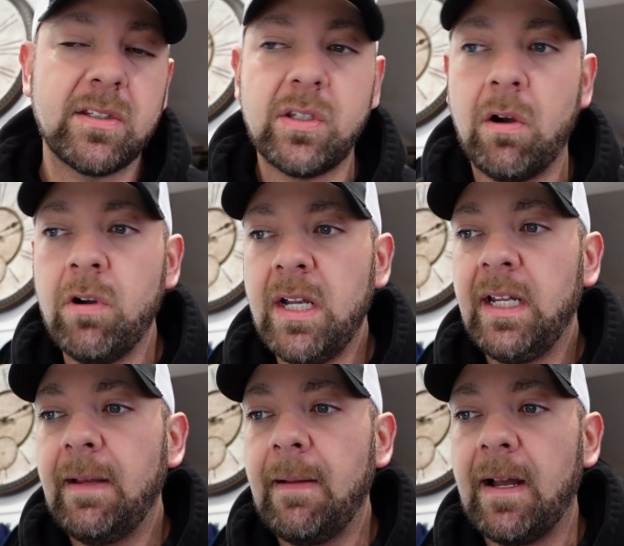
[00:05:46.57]
So
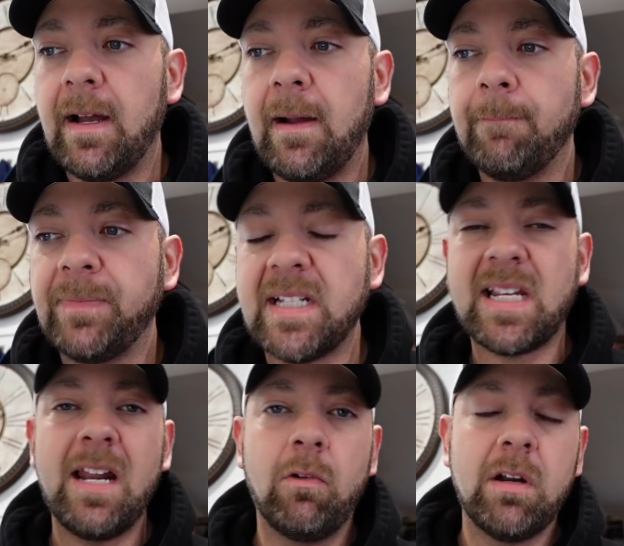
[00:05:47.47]
um, that's
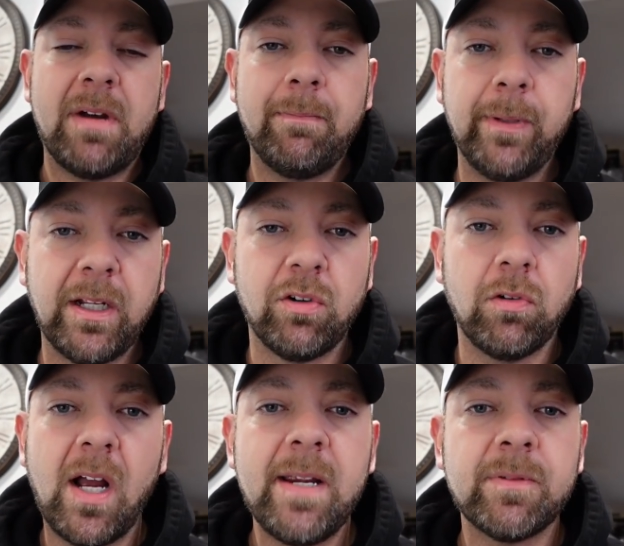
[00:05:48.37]
kind of one of my big
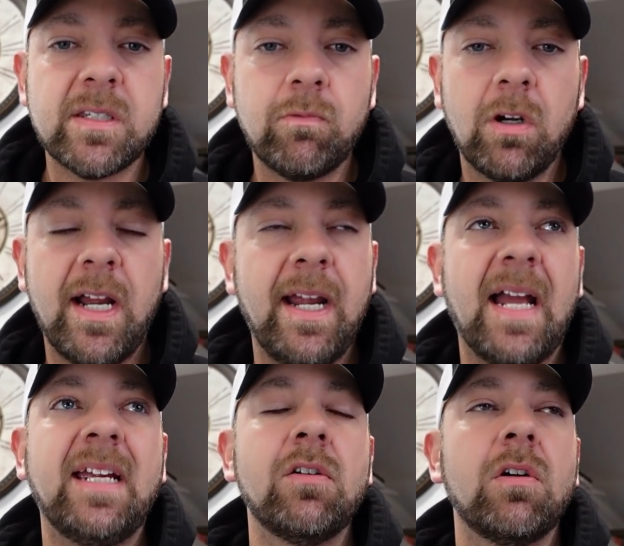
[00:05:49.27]
gripes where I,
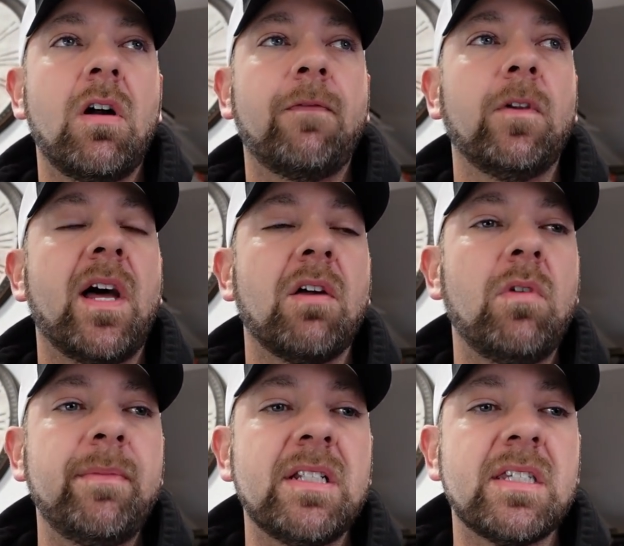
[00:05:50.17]
I, hear an awful lot of
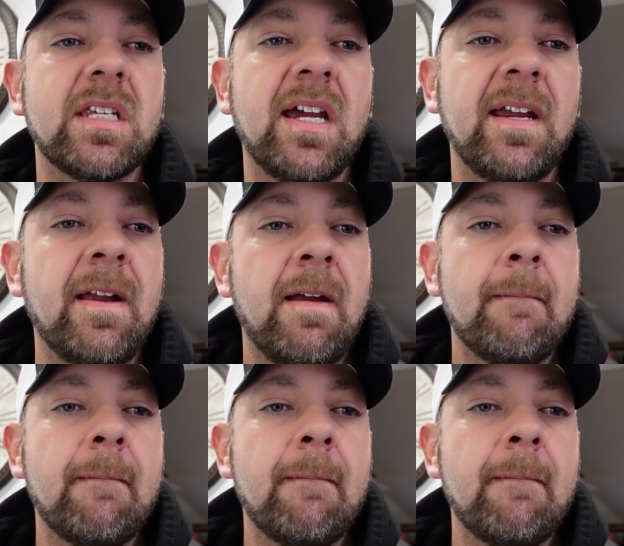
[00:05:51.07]
women say,